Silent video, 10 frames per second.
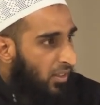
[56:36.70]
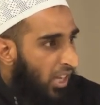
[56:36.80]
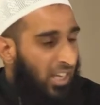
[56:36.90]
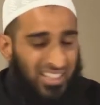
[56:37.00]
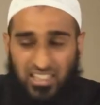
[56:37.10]

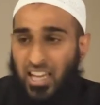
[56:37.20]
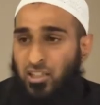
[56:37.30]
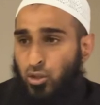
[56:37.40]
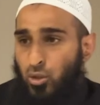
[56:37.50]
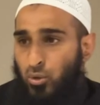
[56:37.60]
It
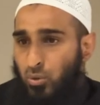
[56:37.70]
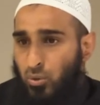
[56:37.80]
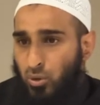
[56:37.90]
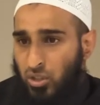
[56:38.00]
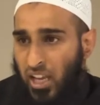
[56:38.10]
extends to
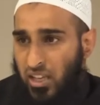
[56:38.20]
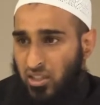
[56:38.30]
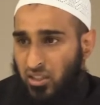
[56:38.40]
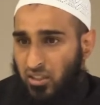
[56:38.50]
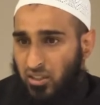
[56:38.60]

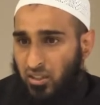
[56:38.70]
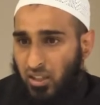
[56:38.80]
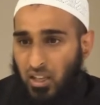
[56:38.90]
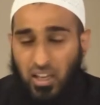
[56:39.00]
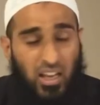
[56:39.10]
creation.
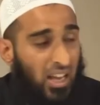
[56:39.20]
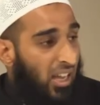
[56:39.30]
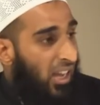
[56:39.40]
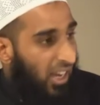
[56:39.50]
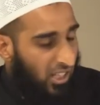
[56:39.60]

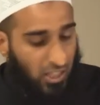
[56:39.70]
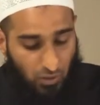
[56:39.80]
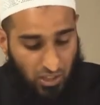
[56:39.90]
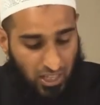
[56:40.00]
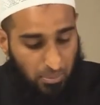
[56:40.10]
And I'll give
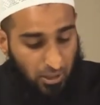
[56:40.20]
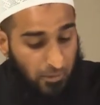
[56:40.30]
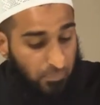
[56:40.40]
you an example.